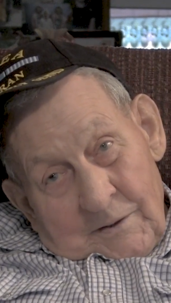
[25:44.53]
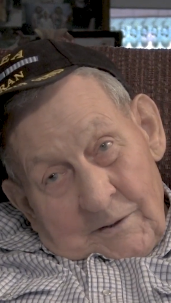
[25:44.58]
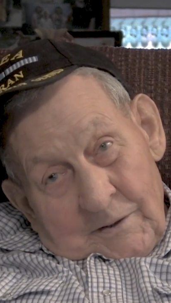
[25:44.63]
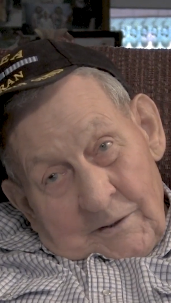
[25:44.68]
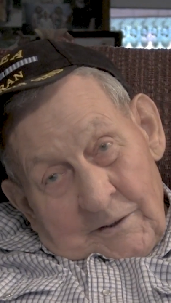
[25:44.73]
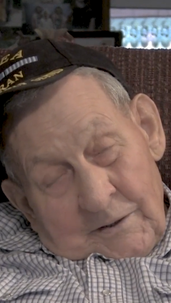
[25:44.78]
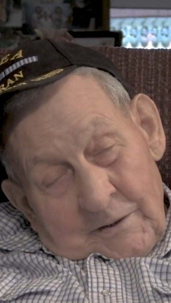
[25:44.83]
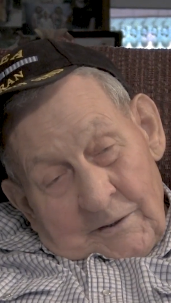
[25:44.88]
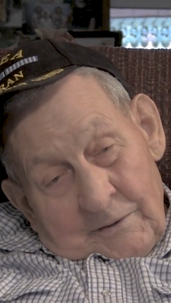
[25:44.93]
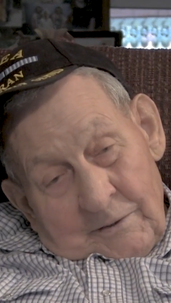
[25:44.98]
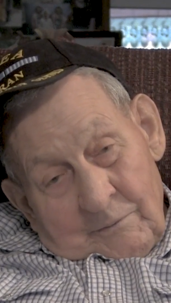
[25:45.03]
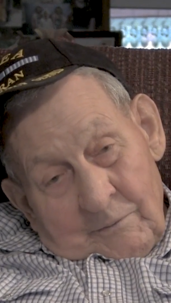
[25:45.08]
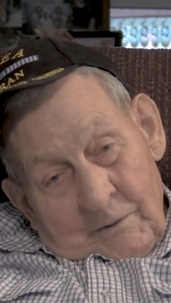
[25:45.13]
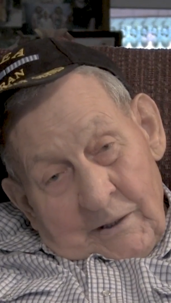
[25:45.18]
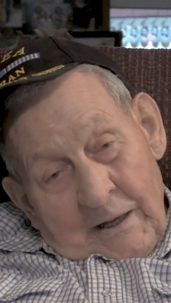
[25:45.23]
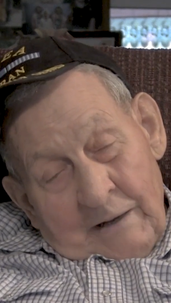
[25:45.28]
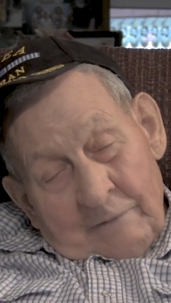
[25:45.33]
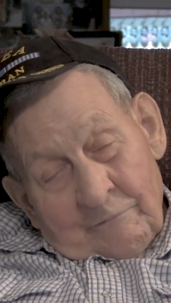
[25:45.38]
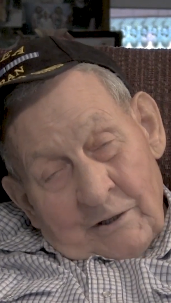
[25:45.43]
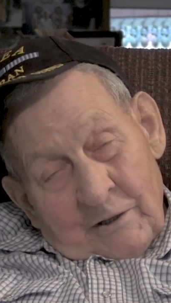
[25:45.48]
And
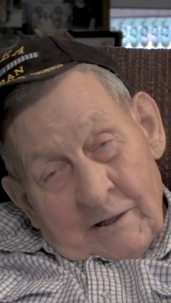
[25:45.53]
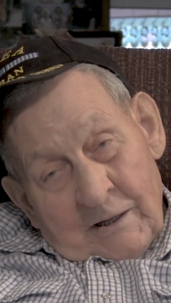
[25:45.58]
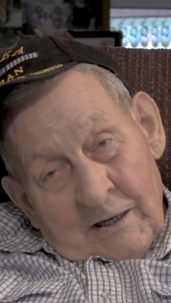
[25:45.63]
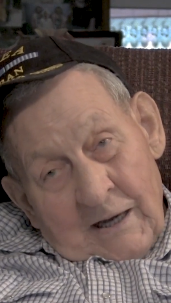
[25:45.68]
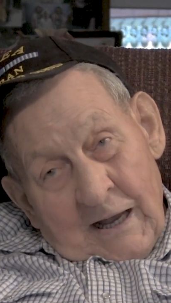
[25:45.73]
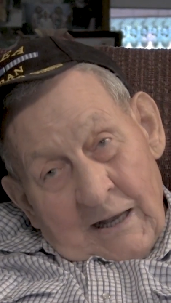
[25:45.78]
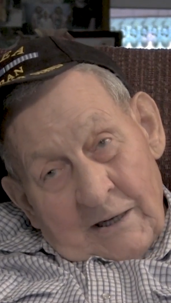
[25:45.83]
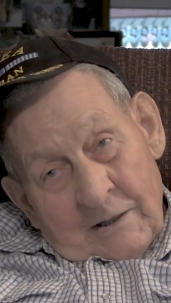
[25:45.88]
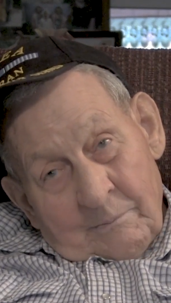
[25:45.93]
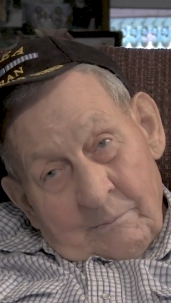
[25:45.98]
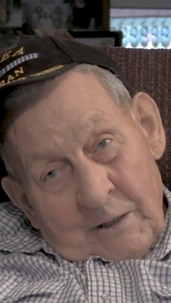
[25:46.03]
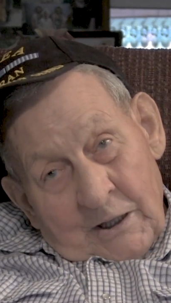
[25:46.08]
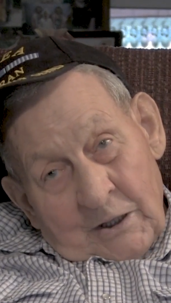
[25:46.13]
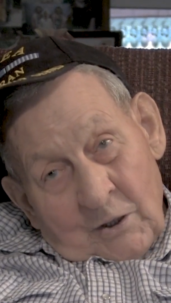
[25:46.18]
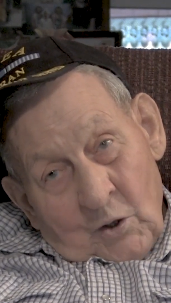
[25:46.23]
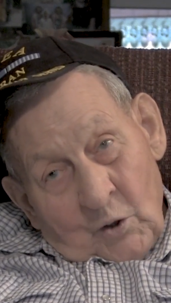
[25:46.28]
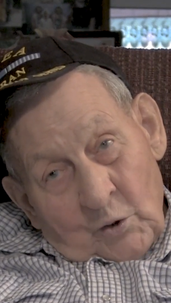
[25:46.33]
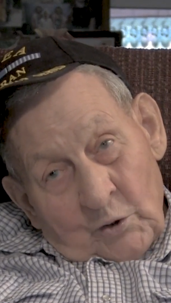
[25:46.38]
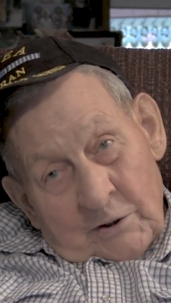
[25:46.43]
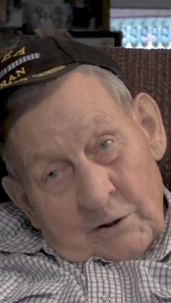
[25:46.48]
everything had to be
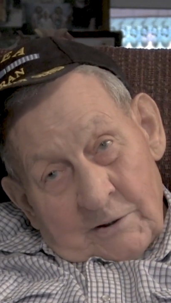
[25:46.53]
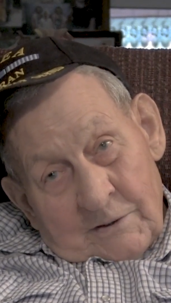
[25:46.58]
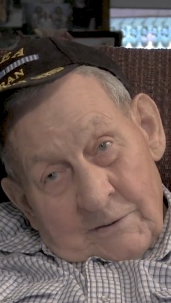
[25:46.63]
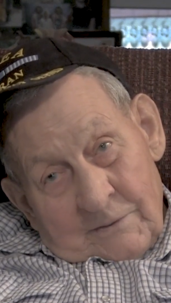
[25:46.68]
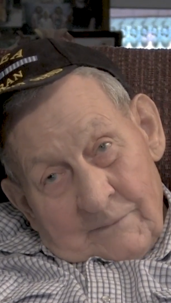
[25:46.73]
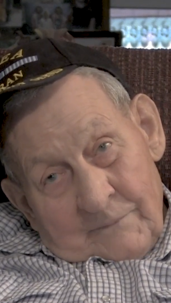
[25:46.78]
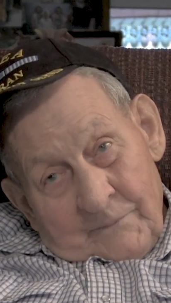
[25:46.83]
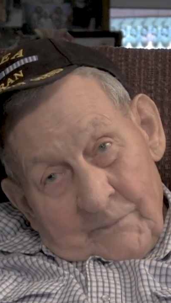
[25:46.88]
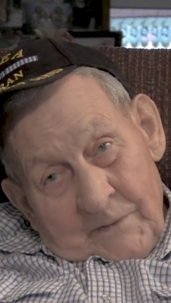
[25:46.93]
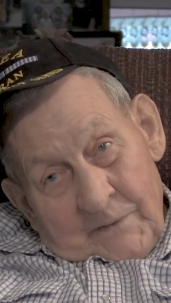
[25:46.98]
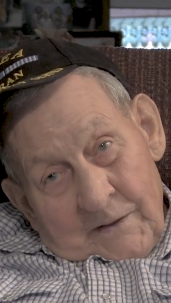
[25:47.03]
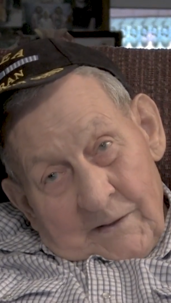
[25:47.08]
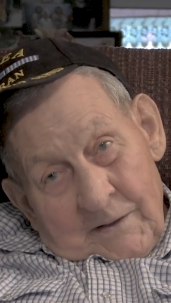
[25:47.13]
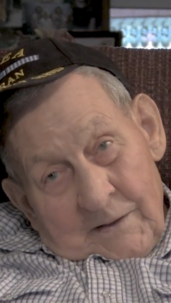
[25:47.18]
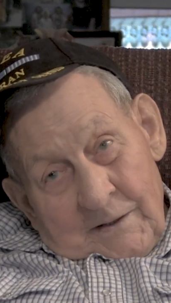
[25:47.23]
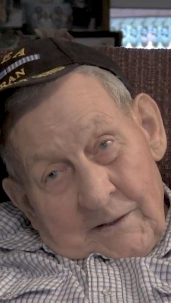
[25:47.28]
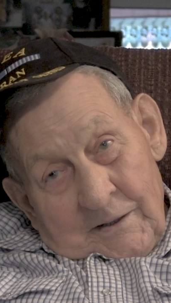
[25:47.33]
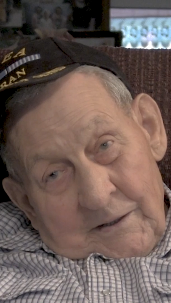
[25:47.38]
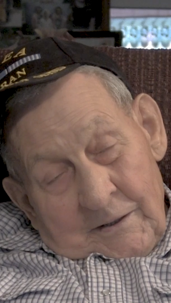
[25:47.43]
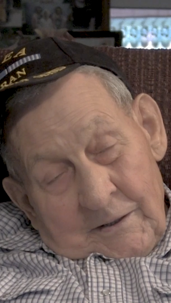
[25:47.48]
coded
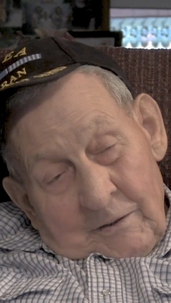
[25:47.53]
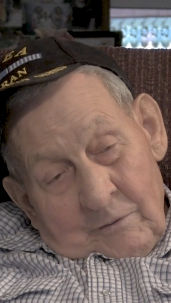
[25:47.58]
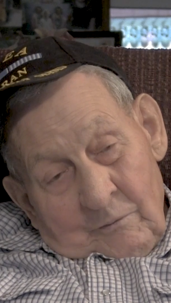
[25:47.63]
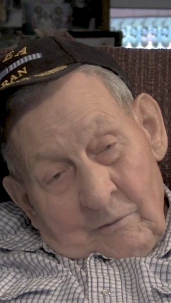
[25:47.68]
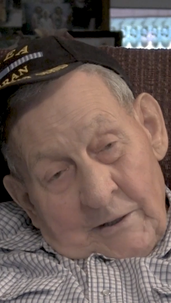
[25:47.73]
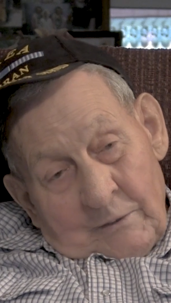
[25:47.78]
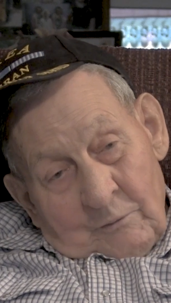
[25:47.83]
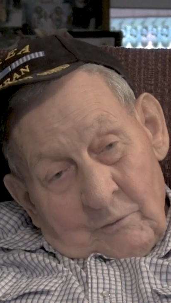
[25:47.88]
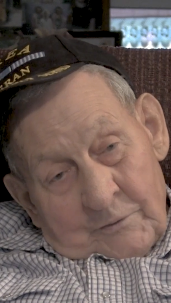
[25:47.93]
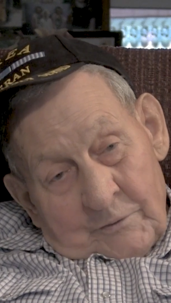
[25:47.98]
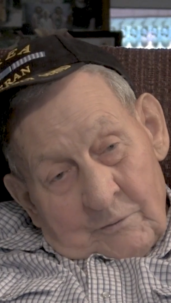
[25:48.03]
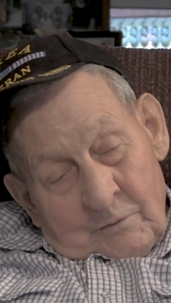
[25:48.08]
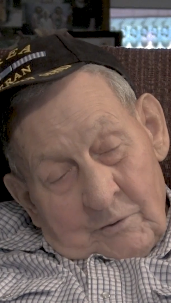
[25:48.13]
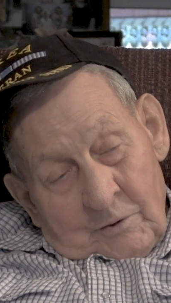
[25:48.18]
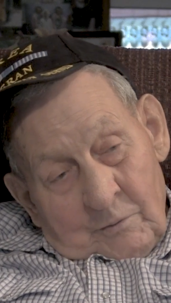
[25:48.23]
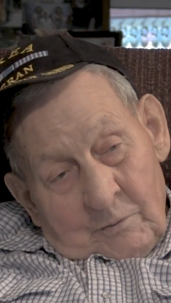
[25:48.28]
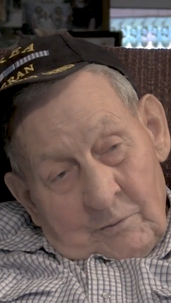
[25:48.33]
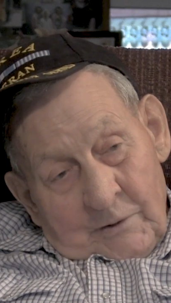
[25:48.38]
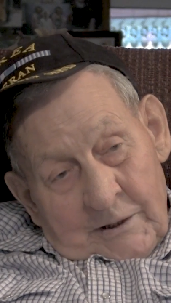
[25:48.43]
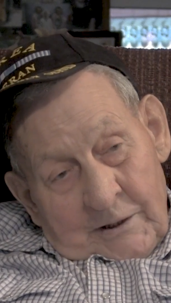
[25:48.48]
and run
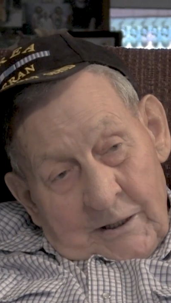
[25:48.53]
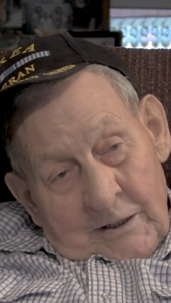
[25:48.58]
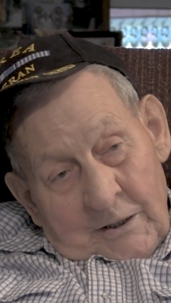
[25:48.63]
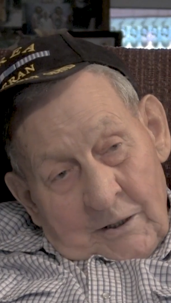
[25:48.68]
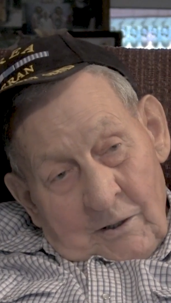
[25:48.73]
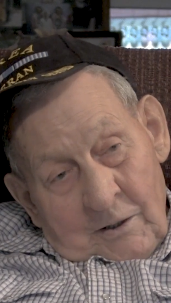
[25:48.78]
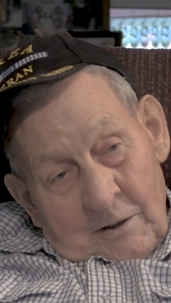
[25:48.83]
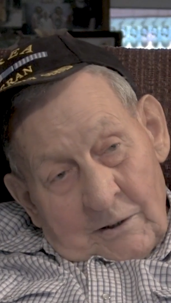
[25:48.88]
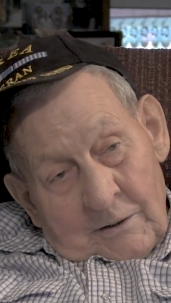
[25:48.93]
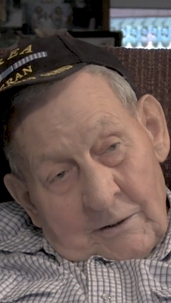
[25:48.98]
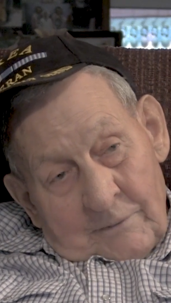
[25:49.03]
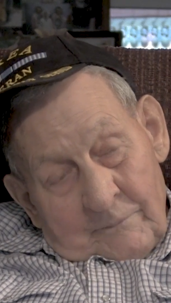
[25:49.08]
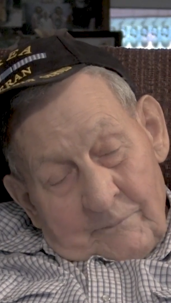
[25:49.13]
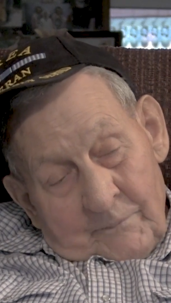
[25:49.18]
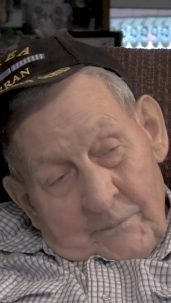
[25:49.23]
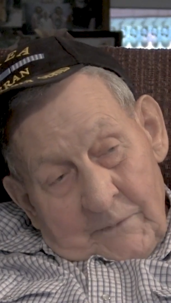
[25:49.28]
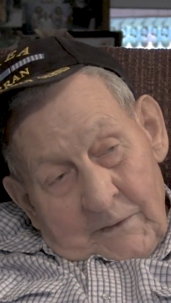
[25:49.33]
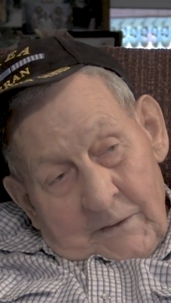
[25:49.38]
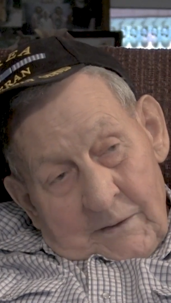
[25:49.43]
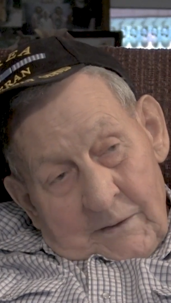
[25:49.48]
through what they call a
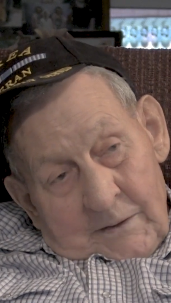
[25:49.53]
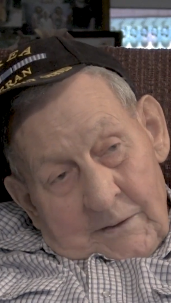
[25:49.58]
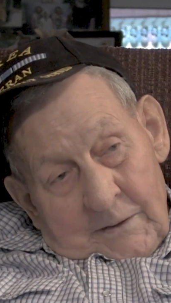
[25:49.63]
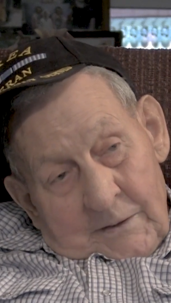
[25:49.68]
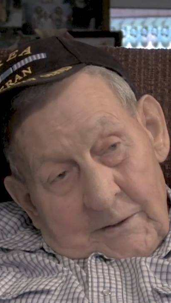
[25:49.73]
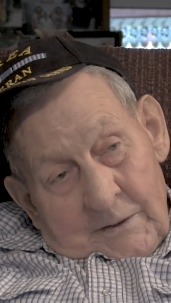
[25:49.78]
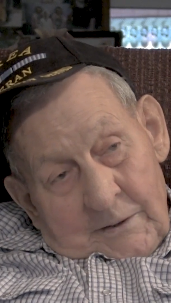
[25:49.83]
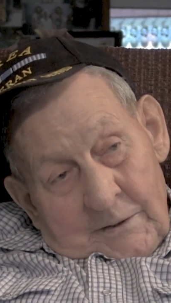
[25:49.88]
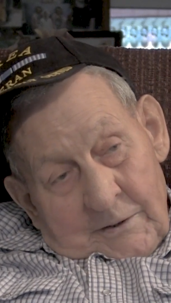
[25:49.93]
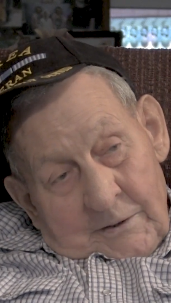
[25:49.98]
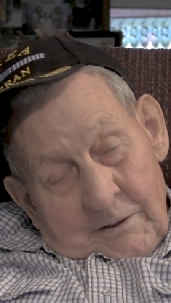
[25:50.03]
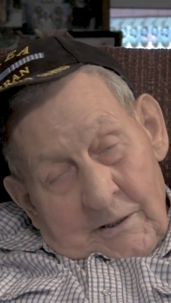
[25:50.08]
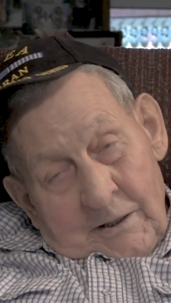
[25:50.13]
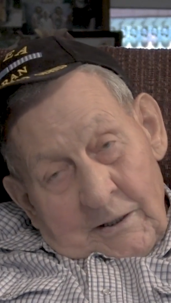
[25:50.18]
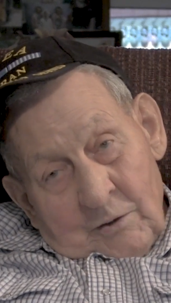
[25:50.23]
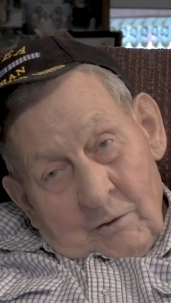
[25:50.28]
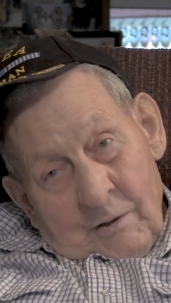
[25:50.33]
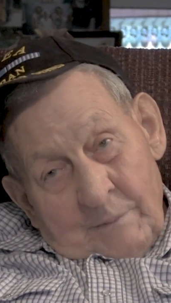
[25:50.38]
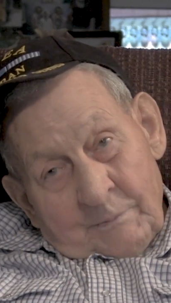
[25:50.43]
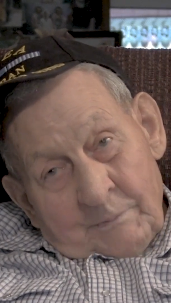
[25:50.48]

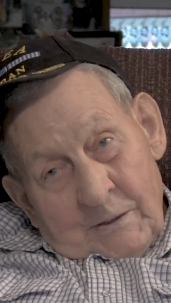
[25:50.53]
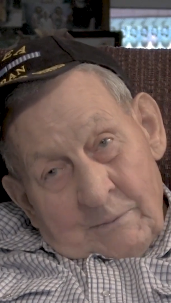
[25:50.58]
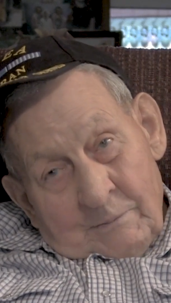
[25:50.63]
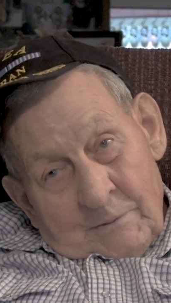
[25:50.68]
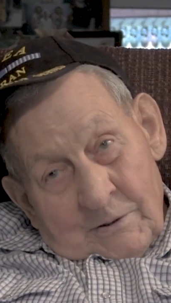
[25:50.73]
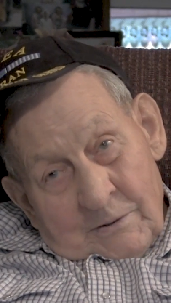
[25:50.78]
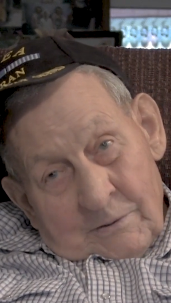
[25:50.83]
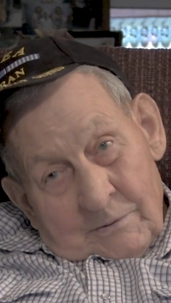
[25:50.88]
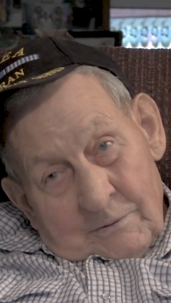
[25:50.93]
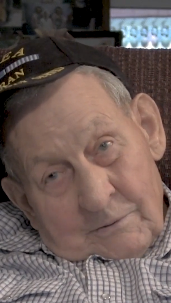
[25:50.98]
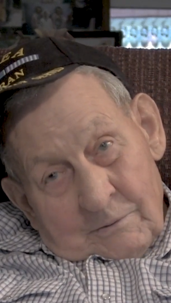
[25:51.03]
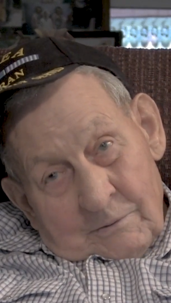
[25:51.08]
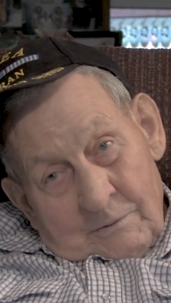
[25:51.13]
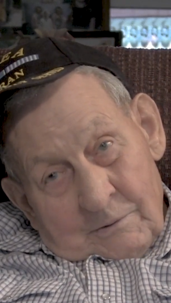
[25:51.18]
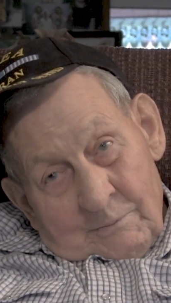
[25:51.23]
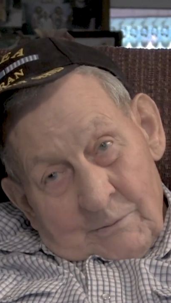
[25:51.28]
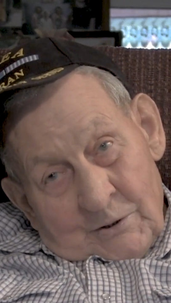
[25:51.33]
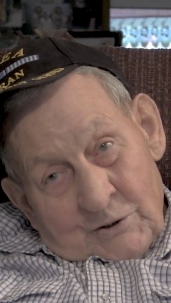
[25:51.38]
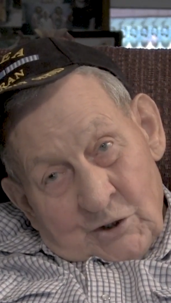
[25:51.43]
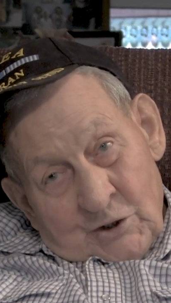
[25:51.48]
encrypting
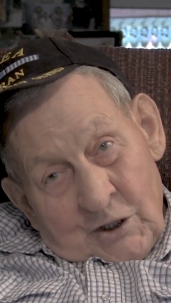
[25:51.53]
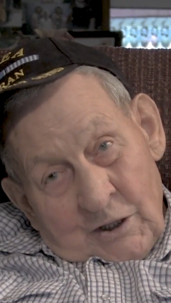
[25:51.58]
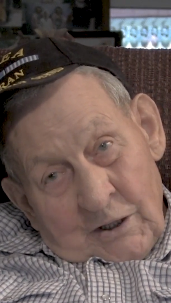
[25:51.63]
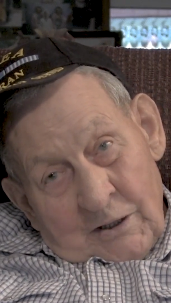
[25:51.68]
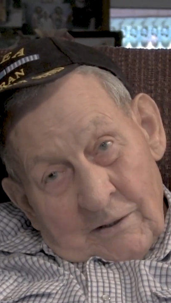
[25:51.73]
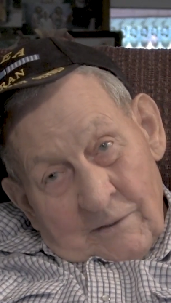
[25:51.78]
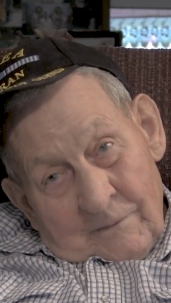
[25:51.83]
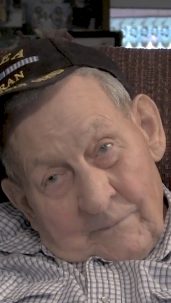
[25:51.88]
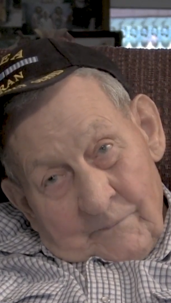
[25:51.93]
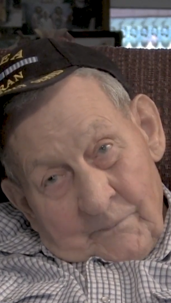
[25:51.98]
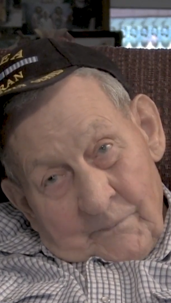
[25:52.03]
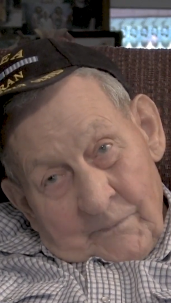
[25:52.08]
machine